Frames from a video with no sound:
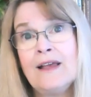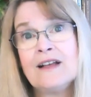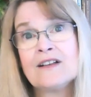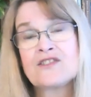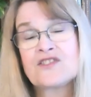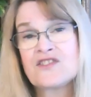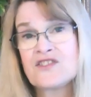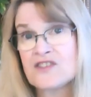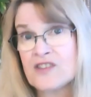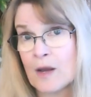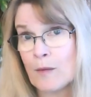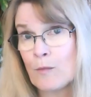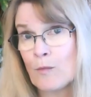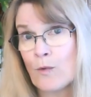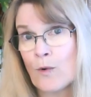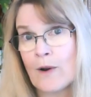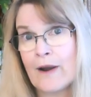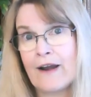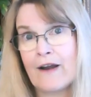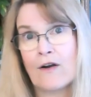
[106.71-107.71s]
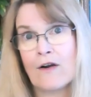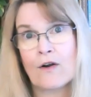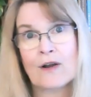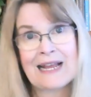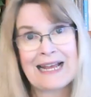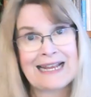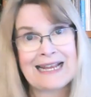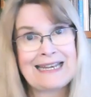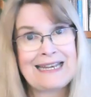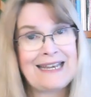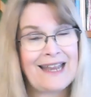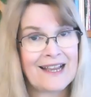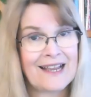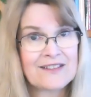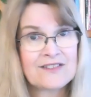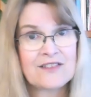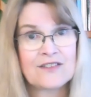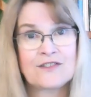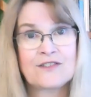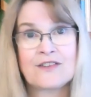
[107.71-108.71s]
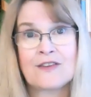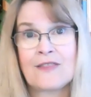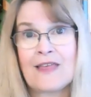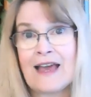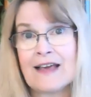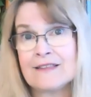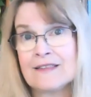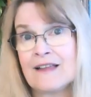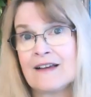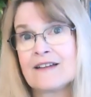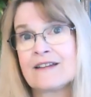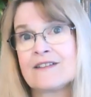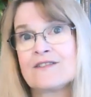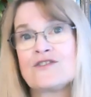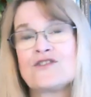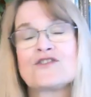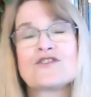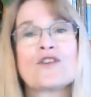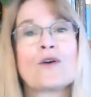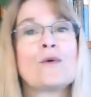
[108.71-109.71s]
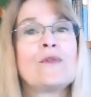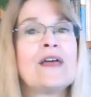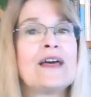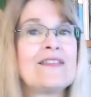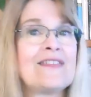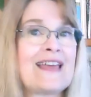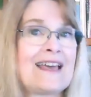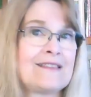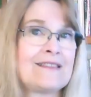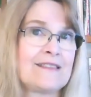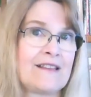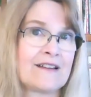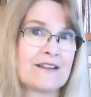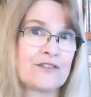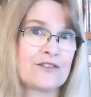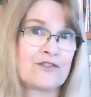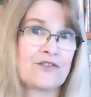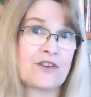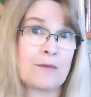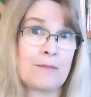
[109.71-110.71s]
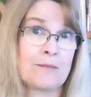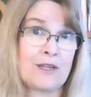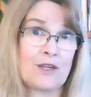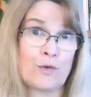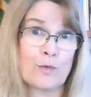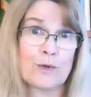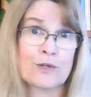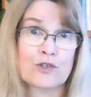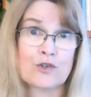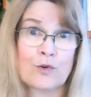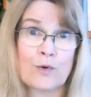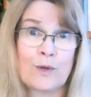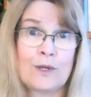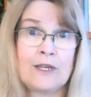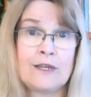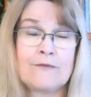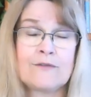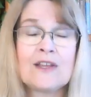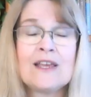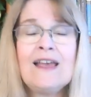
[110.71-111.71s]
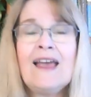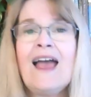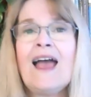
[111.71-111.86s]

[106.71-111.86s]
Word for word: somewhere connected to that luggage so that that luggage can be retrieved